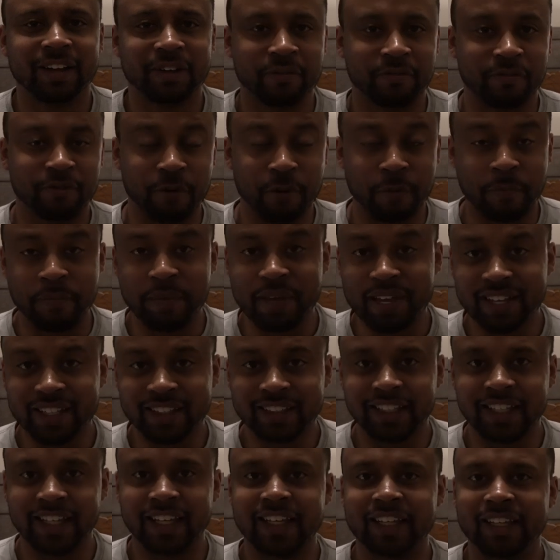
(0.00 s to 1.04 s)
for me
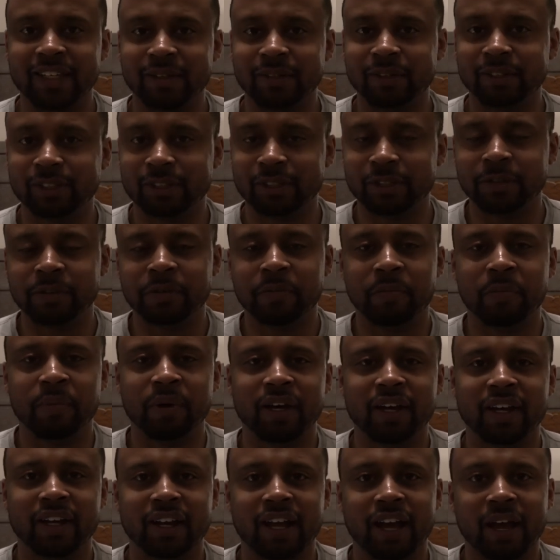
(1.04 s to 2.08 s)
to get used to,
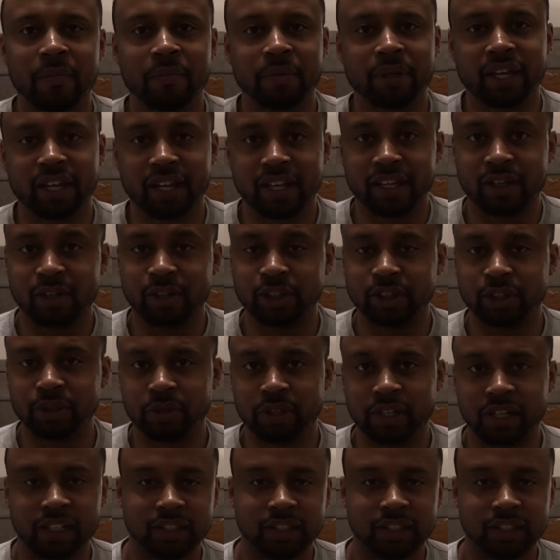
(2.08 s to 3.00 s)
but I'm getting used to it.